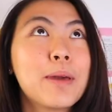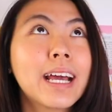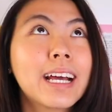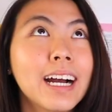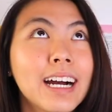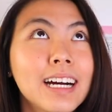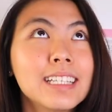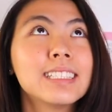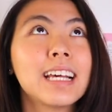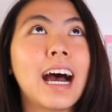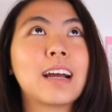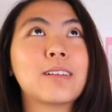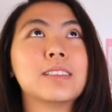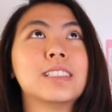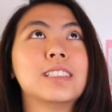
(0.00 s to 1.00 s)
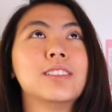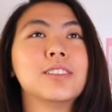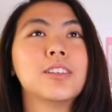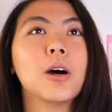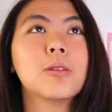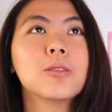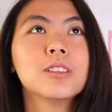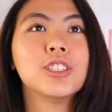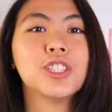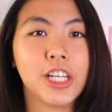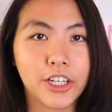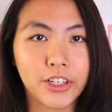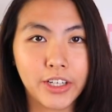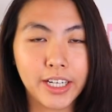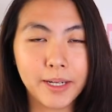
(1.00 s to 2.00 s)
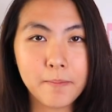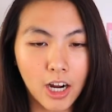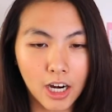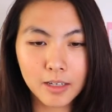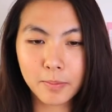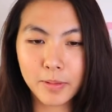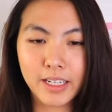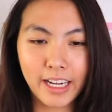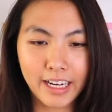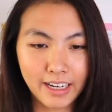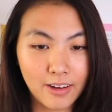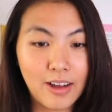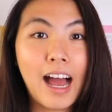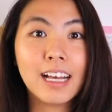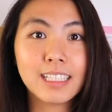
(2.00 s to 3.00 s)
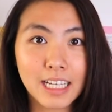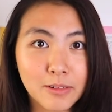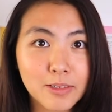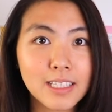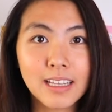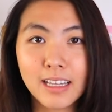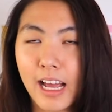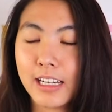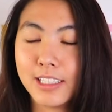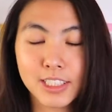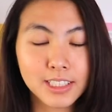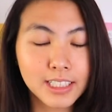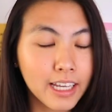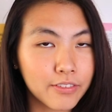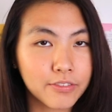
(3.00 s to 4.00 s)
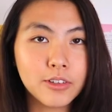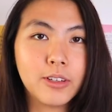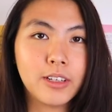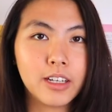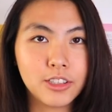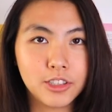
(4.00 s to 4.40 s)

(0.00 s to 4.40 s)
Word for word: because I was so jittery, heart beating, as I was in line just to get food.